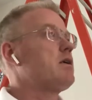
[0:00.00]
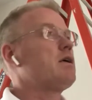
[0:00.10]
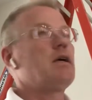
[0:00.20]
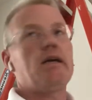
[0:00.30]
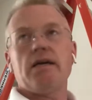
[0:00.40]

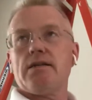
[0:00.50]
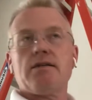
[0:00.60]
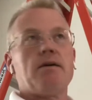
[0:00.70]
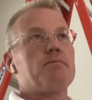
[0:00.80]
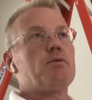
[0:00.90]
He gets
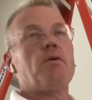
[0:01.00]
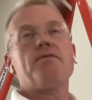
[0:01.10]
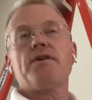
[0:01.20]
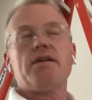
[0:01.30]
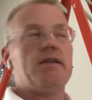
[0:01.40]
up 12
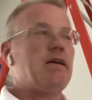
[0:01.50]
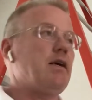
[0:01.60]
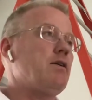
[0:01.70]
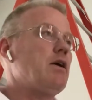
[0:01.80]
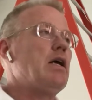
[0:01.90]
feet in the air.
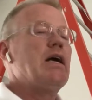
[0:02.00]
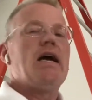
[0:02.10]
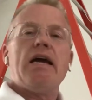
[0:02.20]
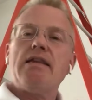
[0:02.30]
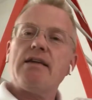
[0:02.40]

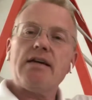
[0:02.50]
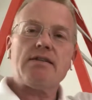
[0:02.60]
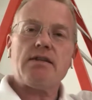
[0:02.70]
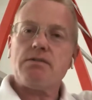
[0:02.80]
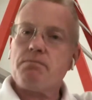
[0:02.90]
He takes
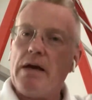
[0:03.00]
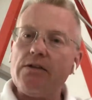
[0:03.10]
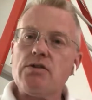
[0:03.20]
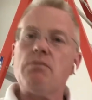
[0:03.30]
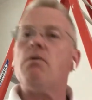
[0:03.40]
this
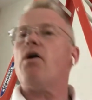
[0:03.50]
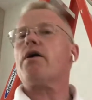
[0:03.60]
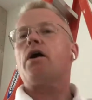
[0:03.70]
pencil mark.